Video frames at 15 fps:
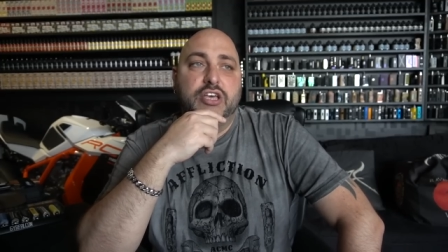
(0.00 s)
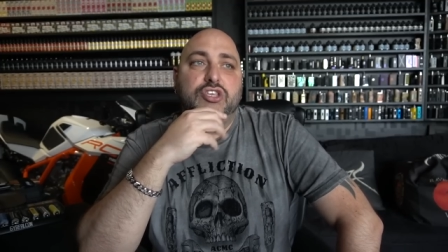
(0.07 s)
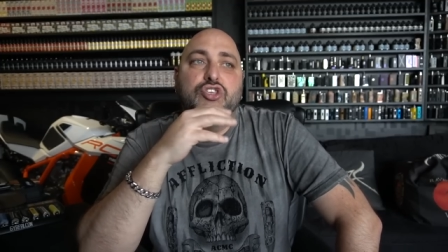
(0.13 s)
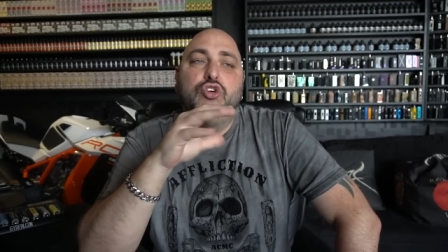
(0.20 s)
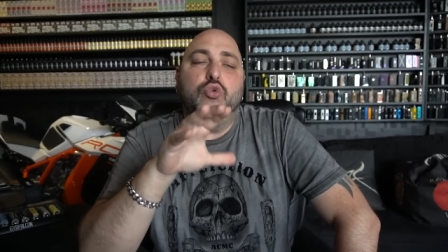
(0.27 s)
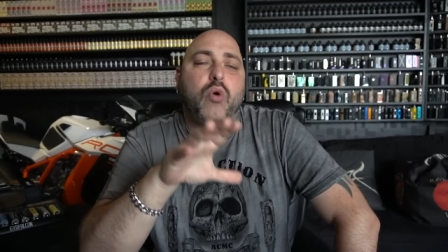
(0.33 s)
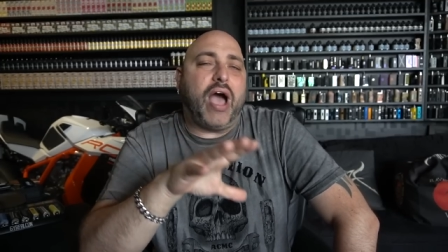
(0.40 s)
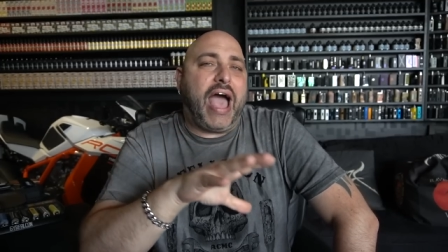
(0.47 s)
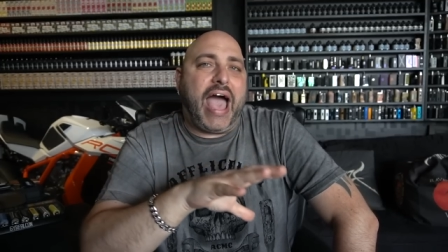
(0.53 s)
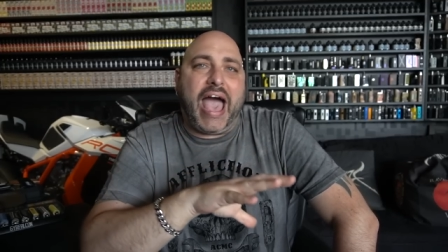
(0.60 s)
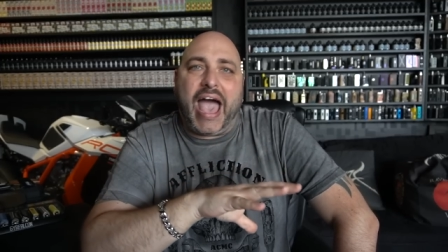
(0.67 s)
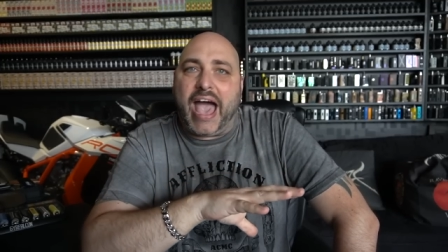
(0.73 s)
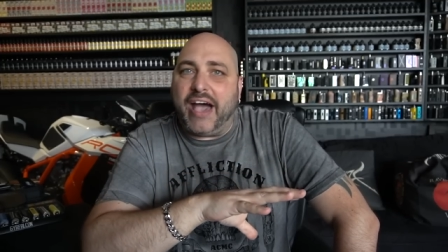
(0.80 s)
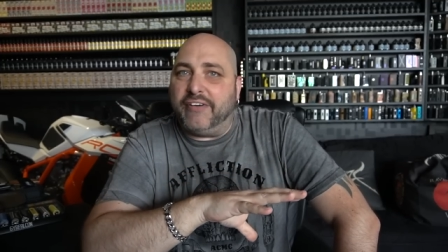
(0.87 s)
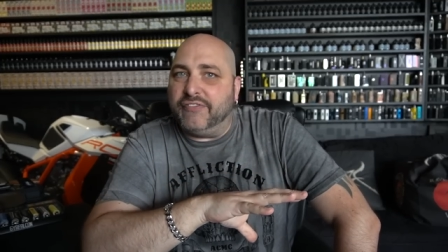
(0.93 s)
You
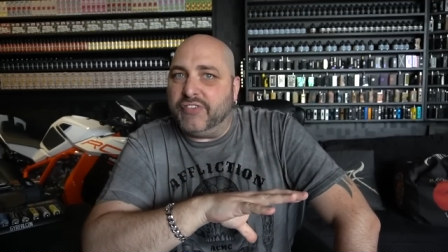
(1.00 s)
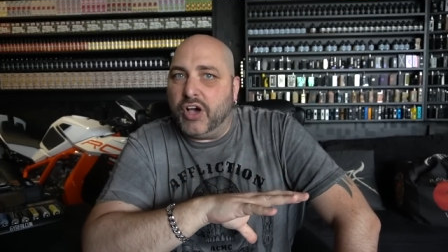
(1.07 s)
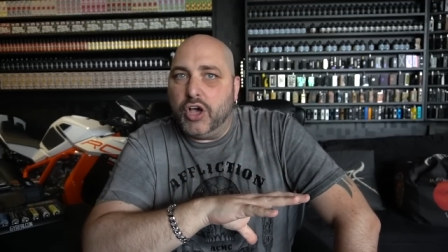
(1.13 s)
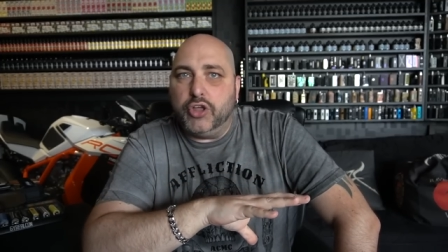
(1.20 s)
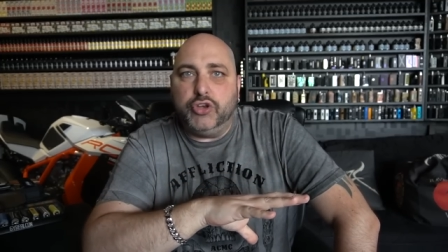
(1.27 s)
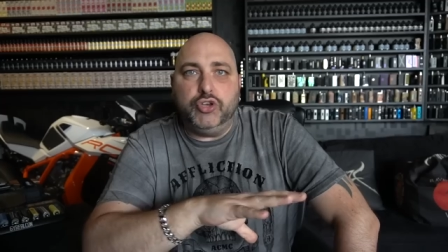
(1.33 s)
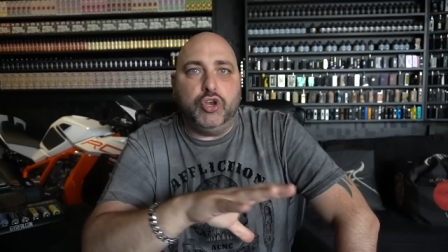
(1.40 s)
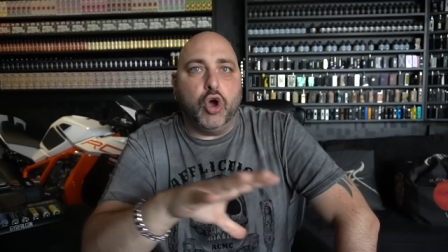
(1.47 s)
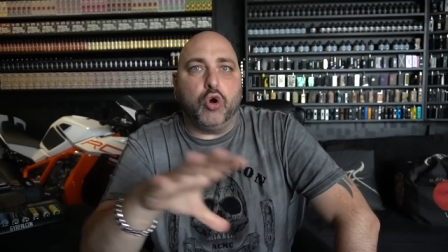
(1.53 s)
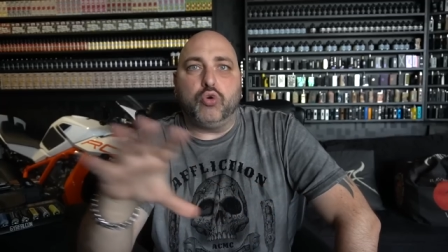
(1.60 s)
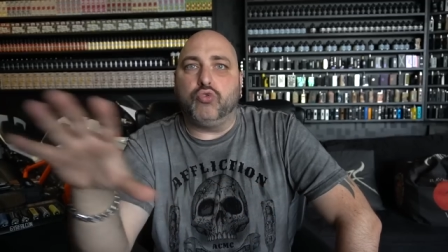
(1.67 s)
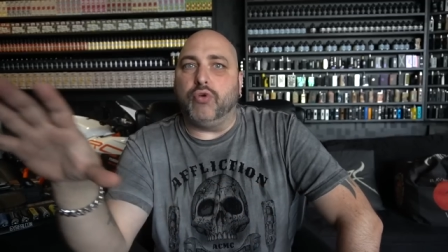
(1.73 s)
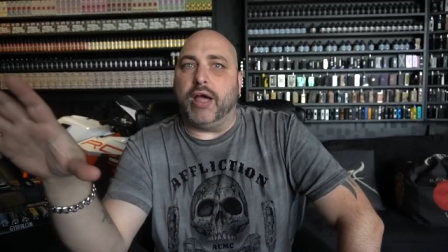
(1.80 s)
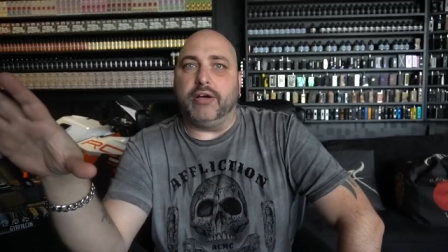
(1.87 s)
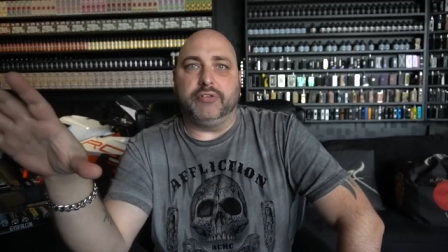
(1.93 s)
have no
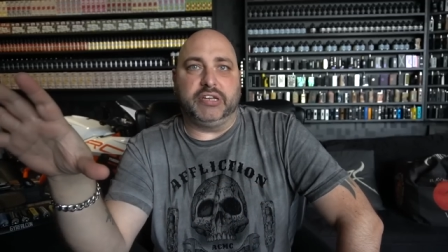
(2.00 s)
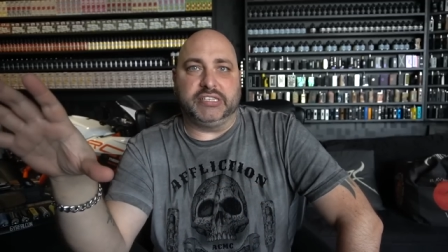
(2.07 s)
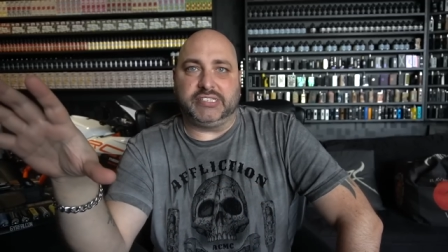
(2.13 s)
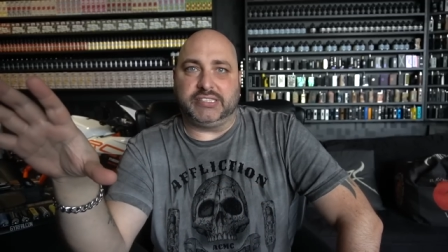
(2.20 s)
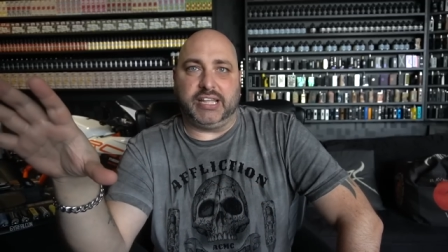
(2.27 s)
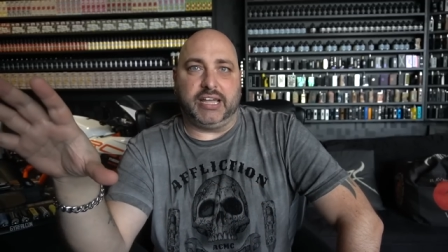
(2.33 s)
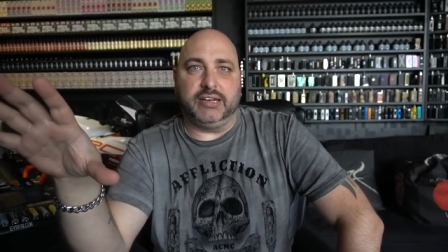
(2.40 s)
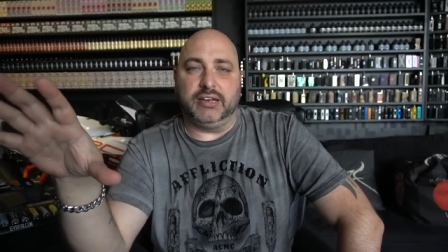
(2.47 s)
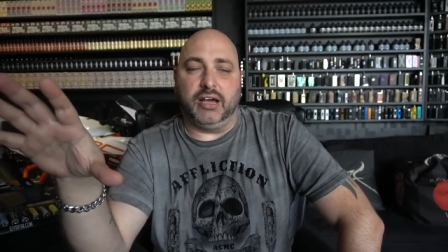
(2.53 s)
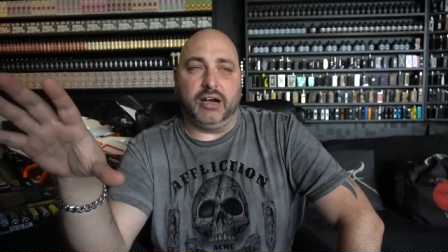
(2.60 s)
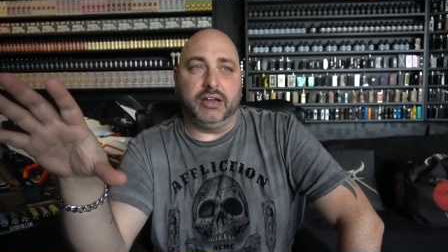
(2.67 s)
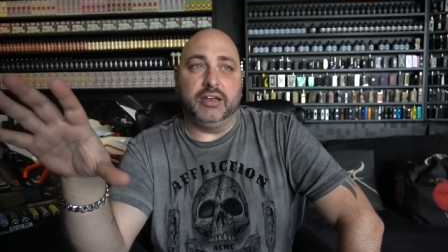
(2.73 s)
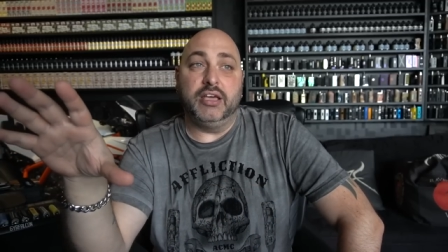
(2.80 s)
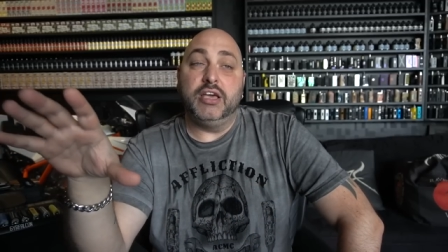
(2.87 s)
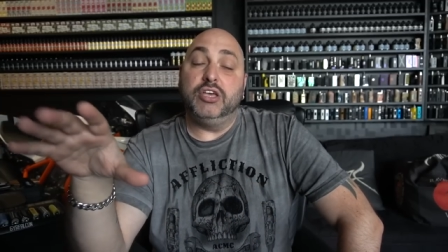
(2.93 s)
ground to stand on.